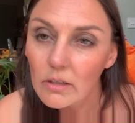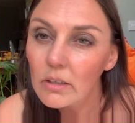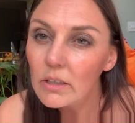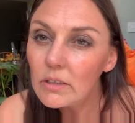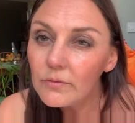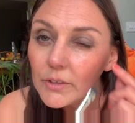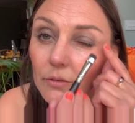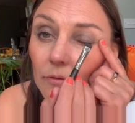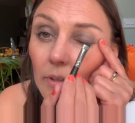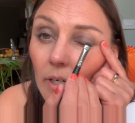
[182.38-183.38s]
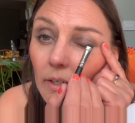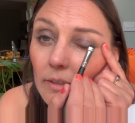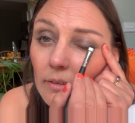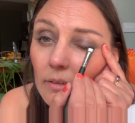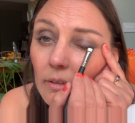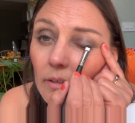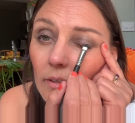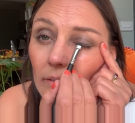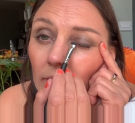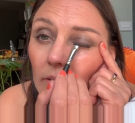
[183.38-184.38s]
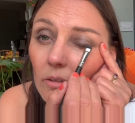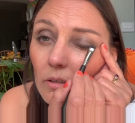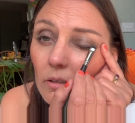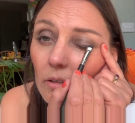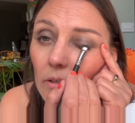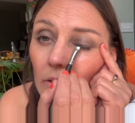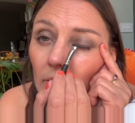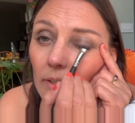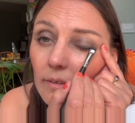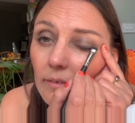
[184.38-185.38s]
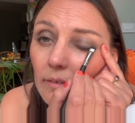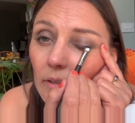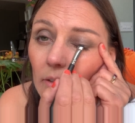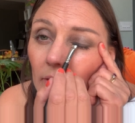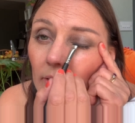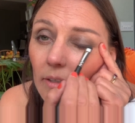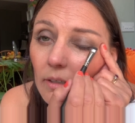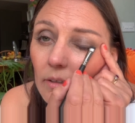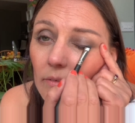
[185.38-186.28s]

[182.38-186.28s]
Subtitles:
If you find that it's not quite dark enough,